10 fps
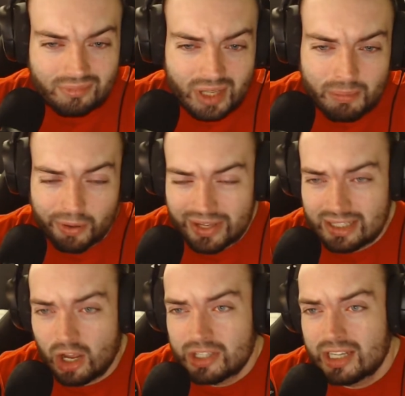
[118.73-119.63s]
But this
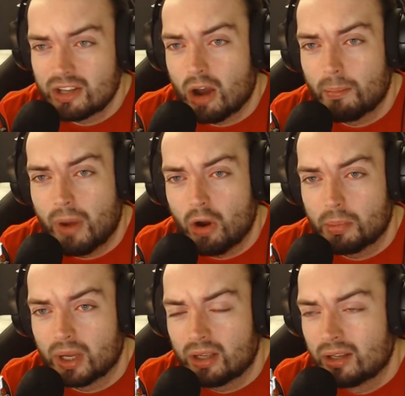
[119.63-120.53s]
loss is not on
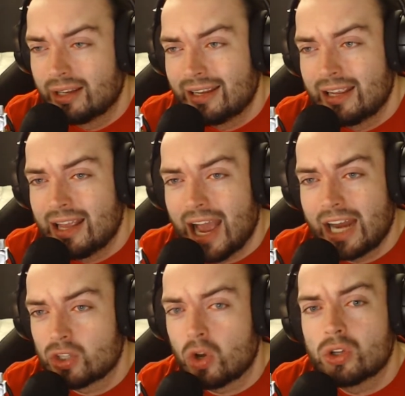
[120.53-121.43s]
Pogba and
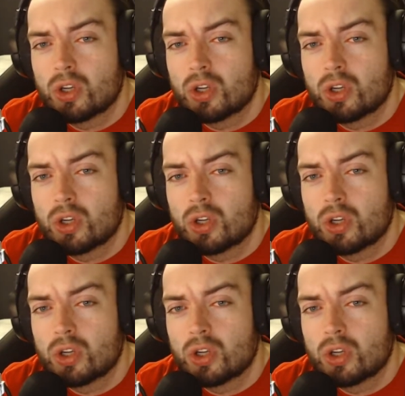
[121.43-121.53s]
it's also